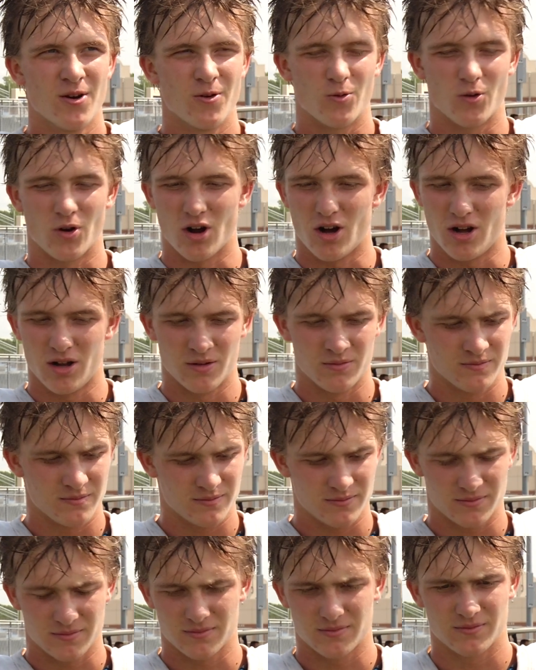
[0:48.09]
We're all
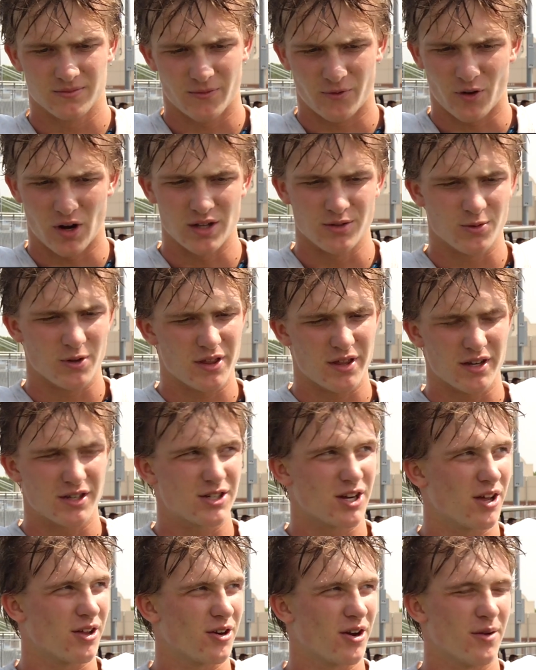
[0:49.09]
friends with each
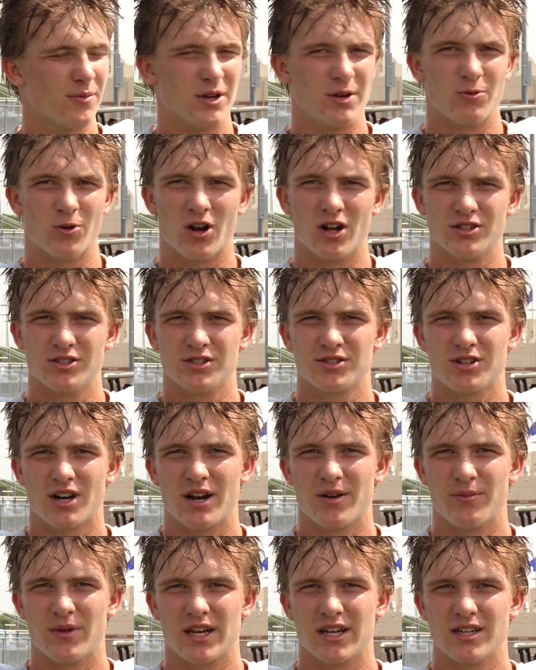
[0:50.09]
other. I mean, we're all just trying
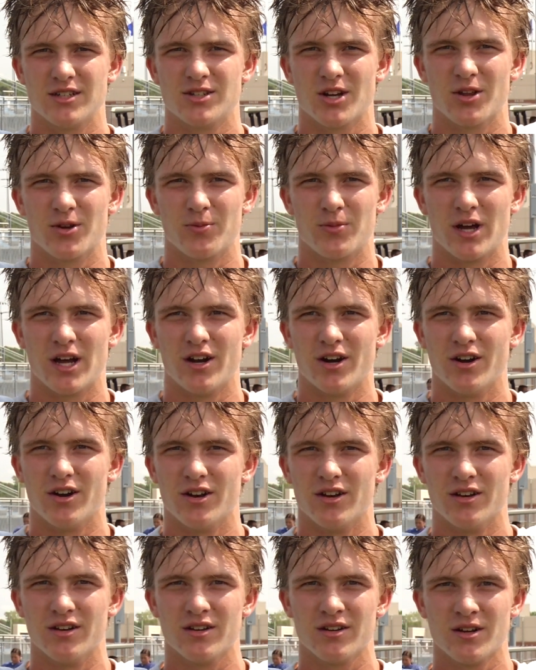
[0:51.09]
to make each other better,
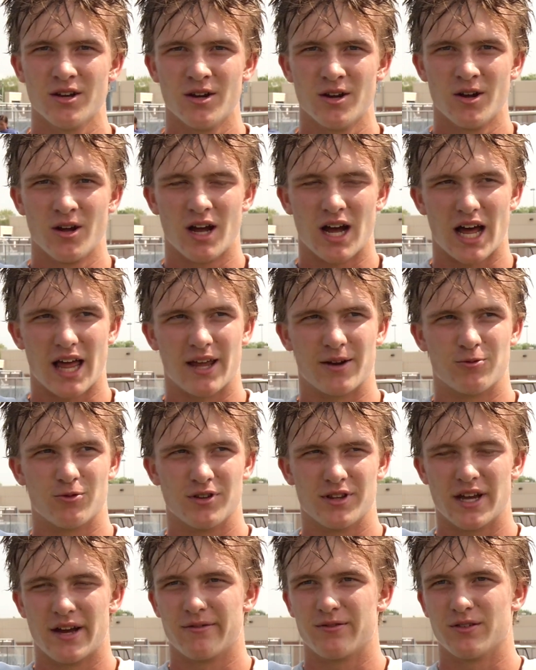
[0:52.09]
and I think we'll
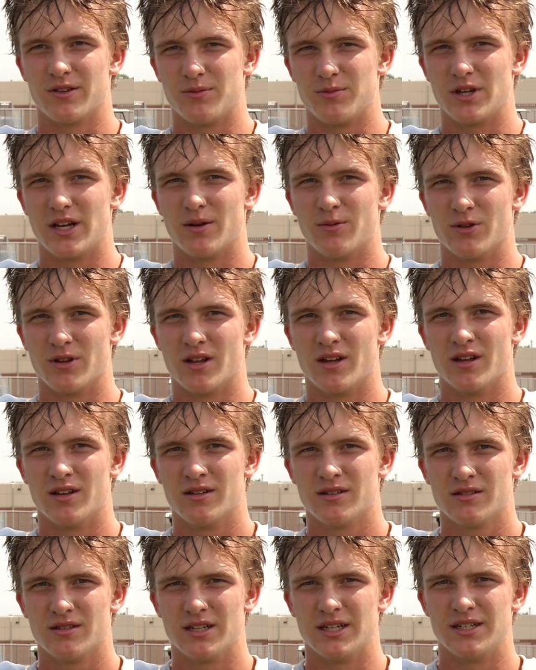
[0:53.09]
definitely be able
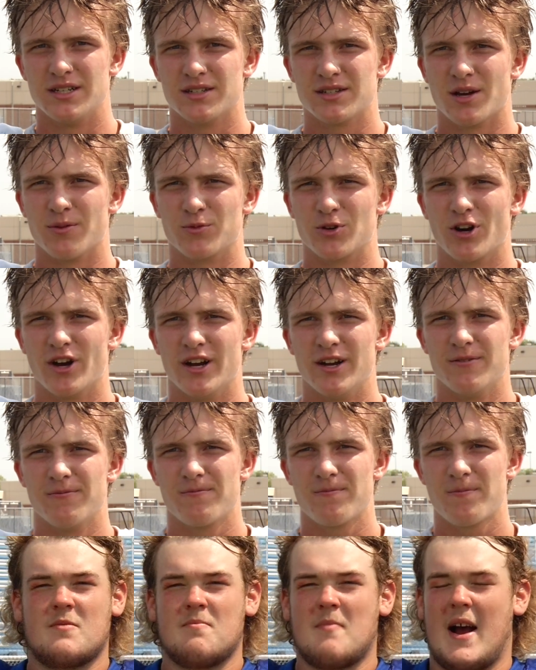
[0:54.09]
to lead to something great.
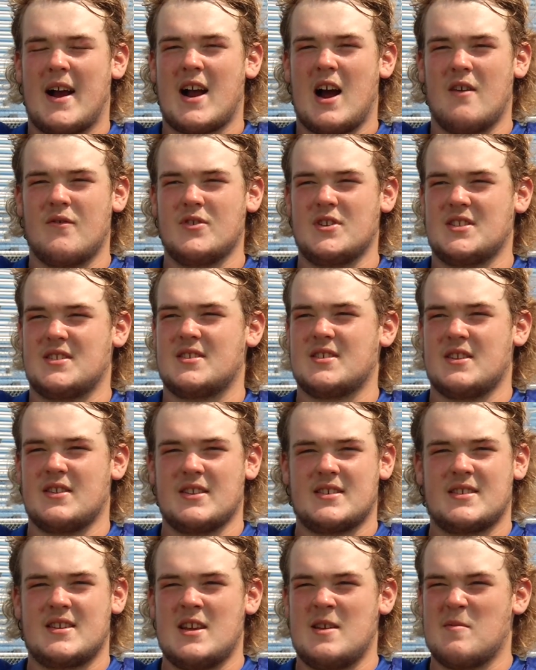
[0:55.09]
My confidence in
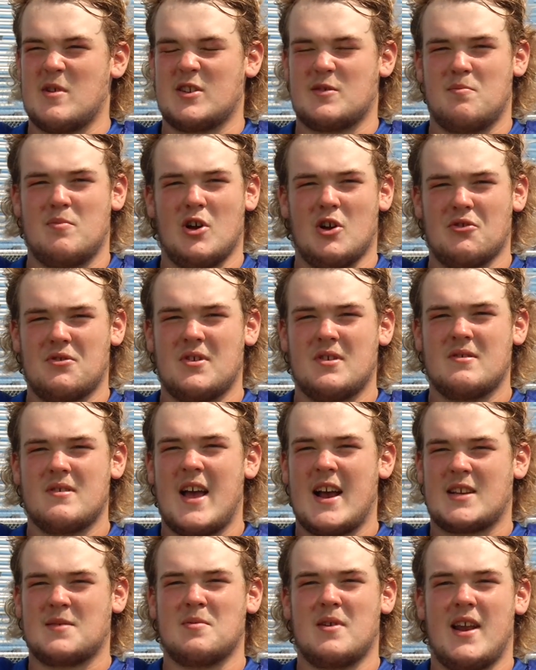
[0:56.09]
this team has built
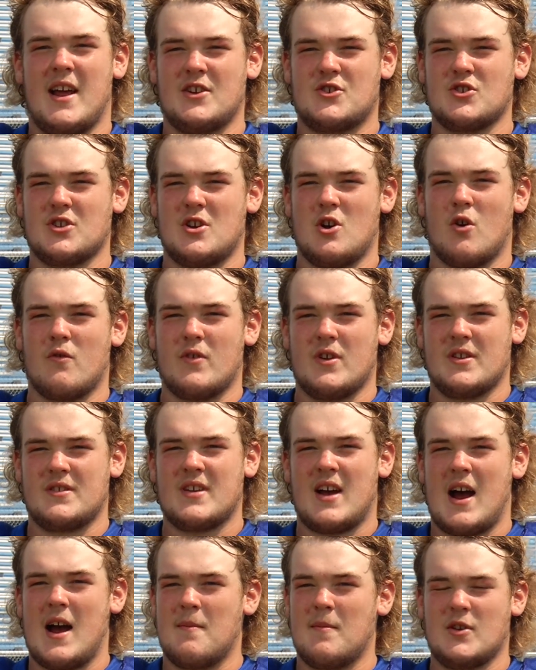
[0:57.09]
exponentially over the
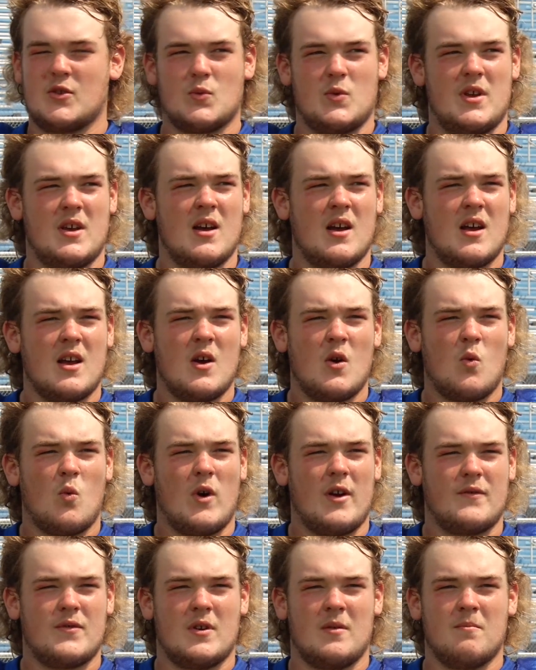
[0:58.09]
time as we
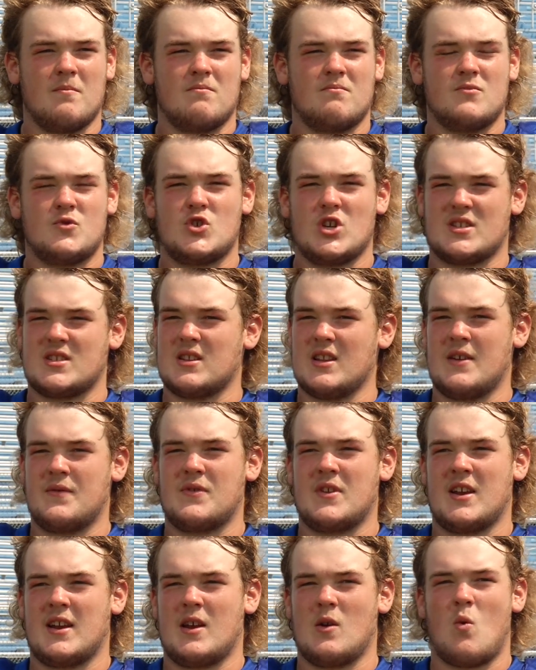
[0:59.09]
went from just
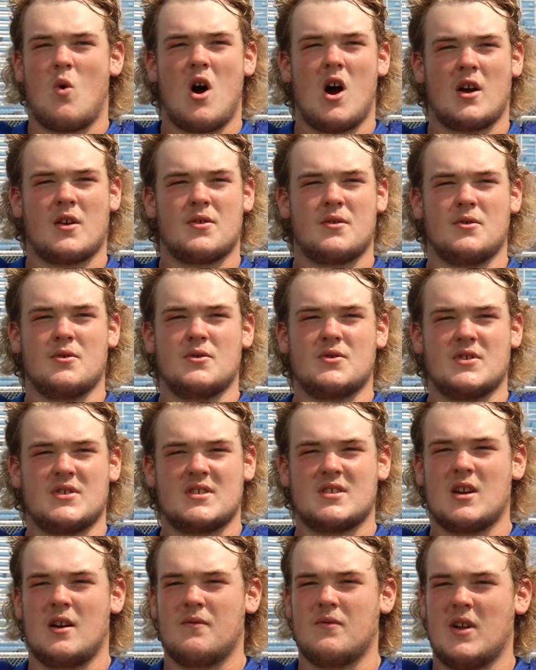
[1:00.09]
lifting and walkthroughs and
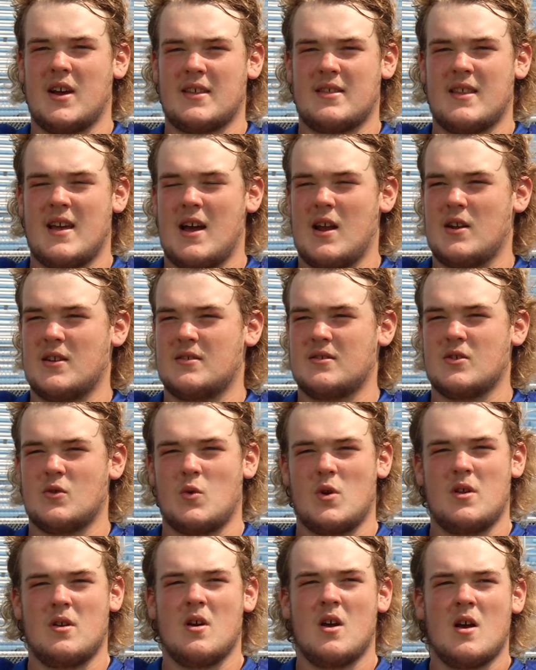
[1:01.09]
stuff like that until
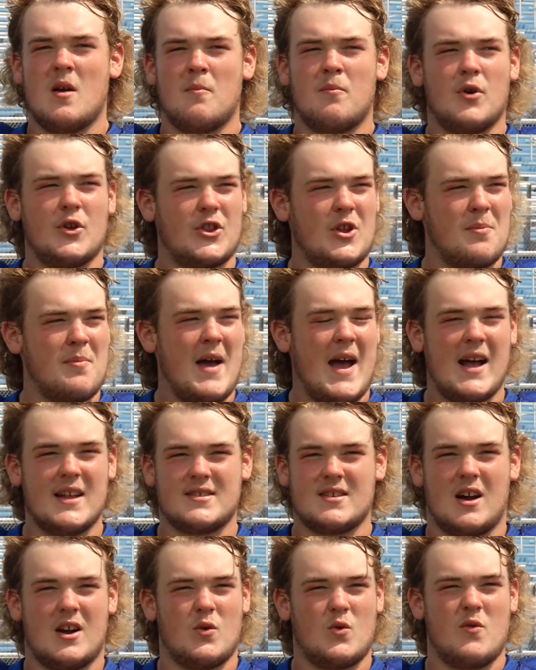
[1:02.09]
we put the pads on.